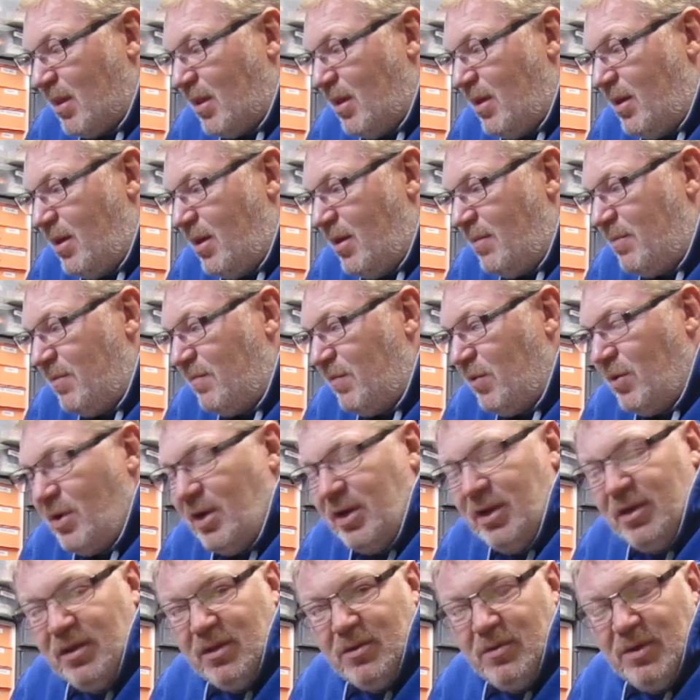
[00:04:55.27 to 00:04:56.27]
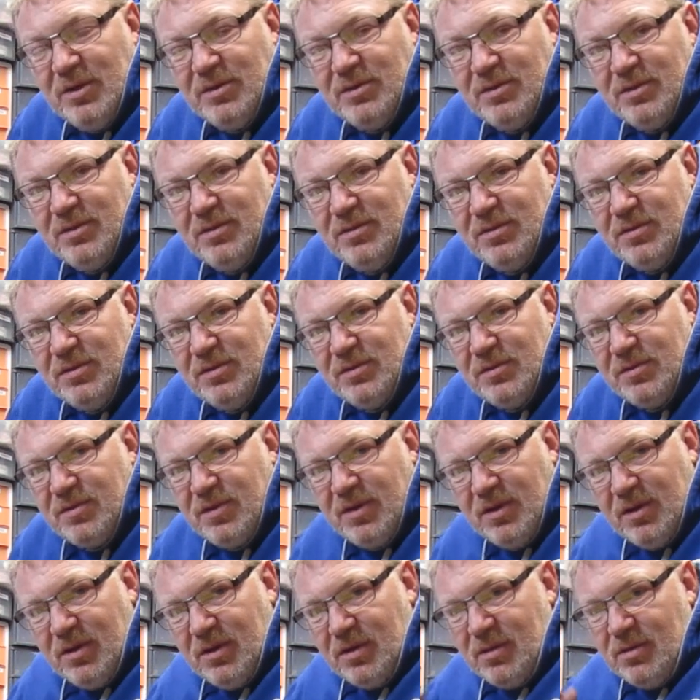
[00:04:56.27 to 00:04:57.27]
If you've got any other questions, just
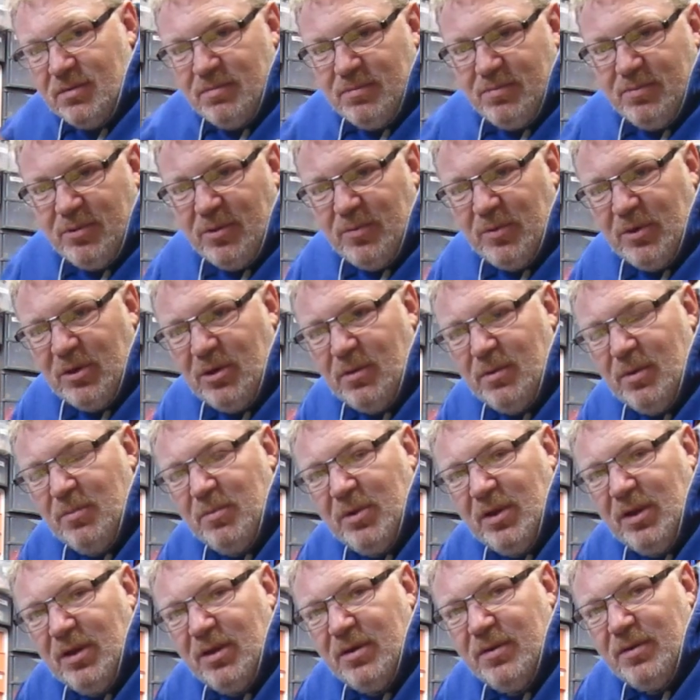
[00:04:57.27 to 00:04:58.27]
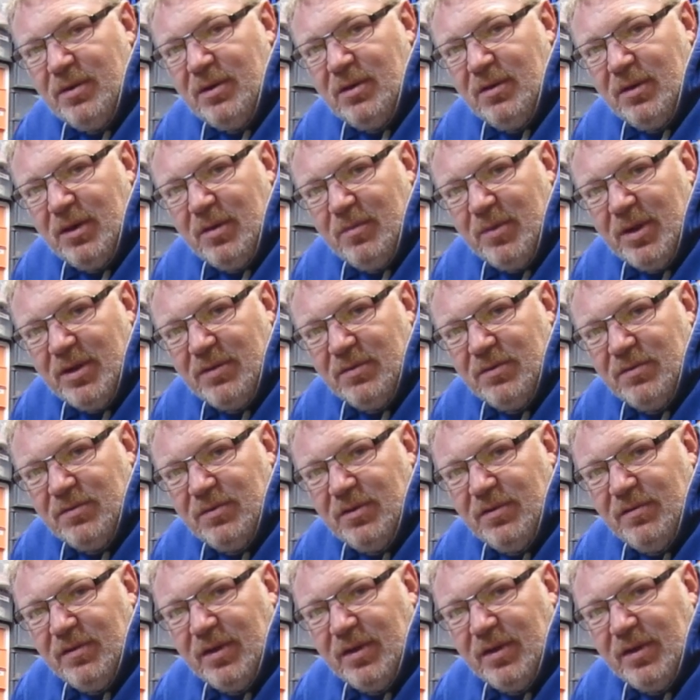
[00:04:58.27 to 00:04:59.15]
pop a comment below and I'll get back to you as soon